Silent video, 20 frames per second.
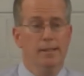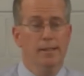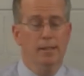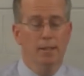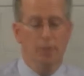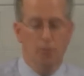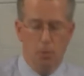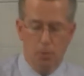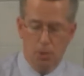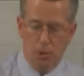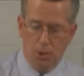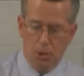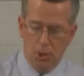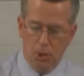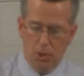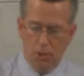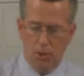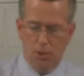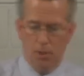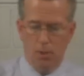Uh, there was a
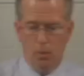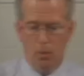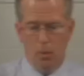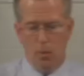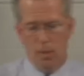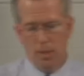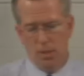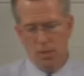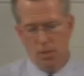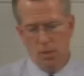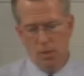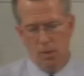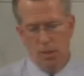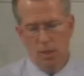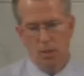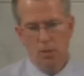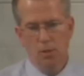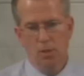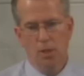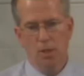church that we went to
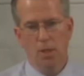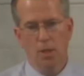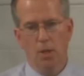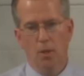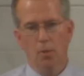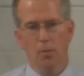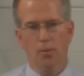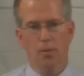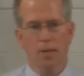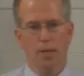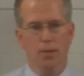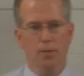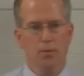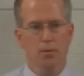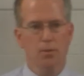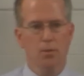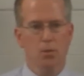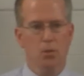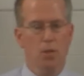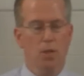years ago that
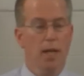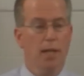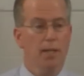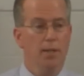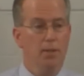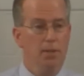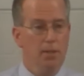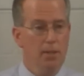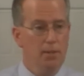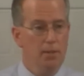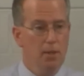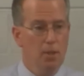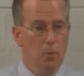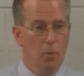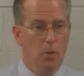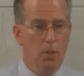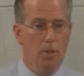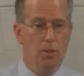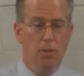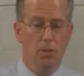decided that they
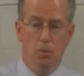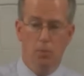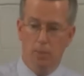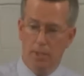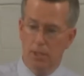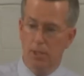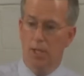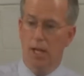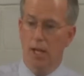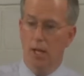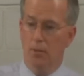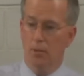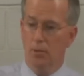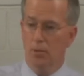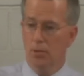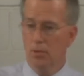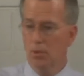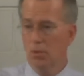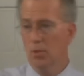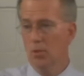wanted to reach out
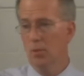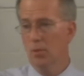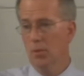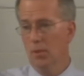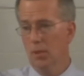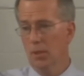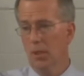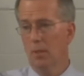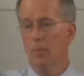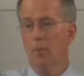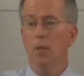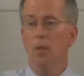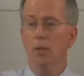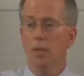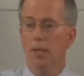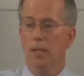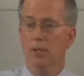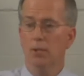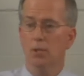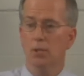to their
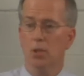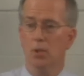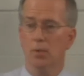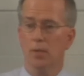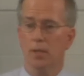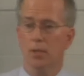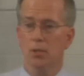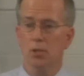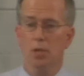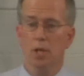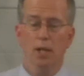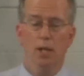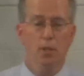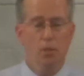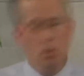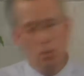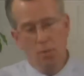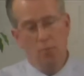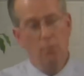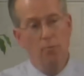community, and so they decided
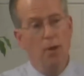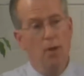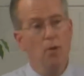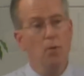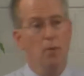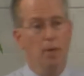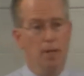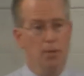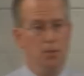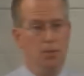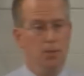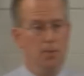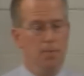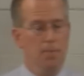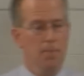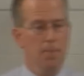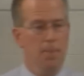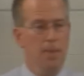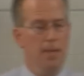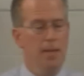to do a fundraiser
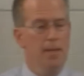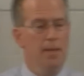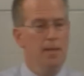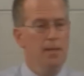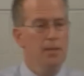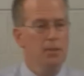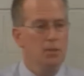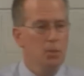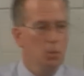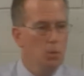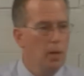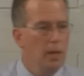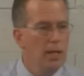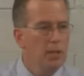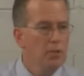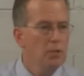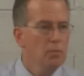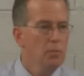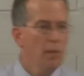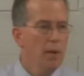to
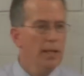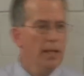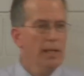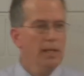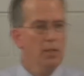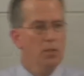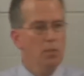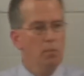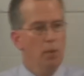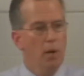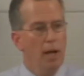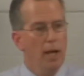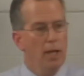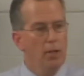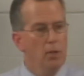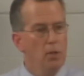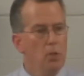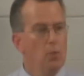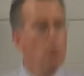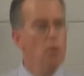raise money to buy
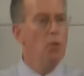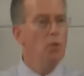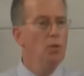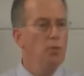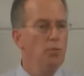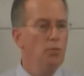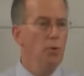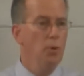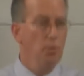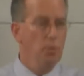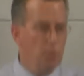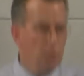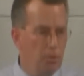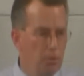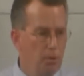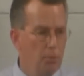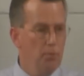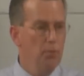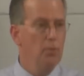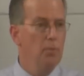new uniforms for
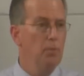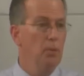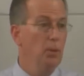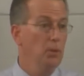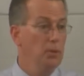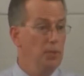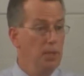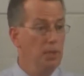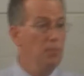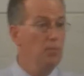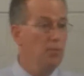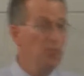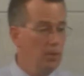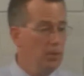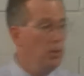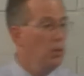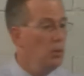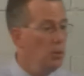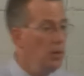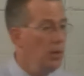the football team for the
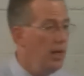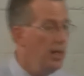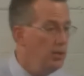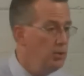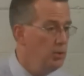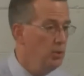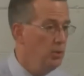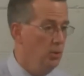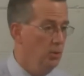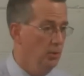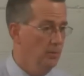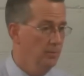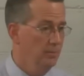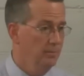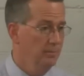local high school.